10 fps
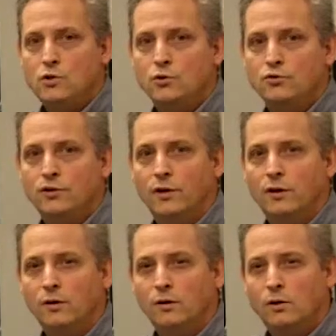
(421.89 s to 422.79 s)
use
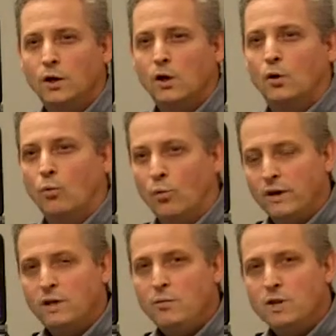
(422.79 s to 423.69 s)
the
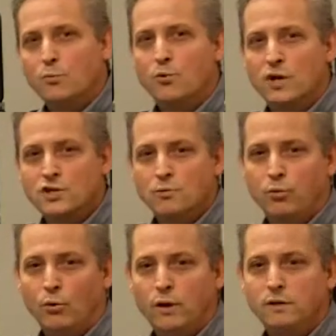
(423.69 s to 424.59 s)
1 dB compression
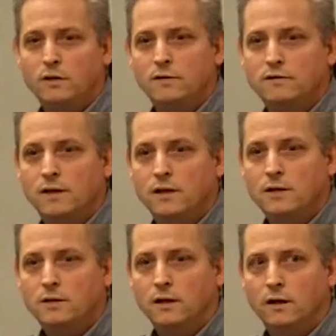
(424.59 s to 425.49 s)
point is
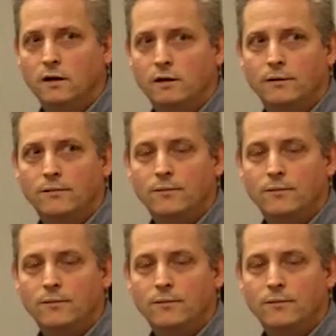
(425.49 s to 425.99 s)
a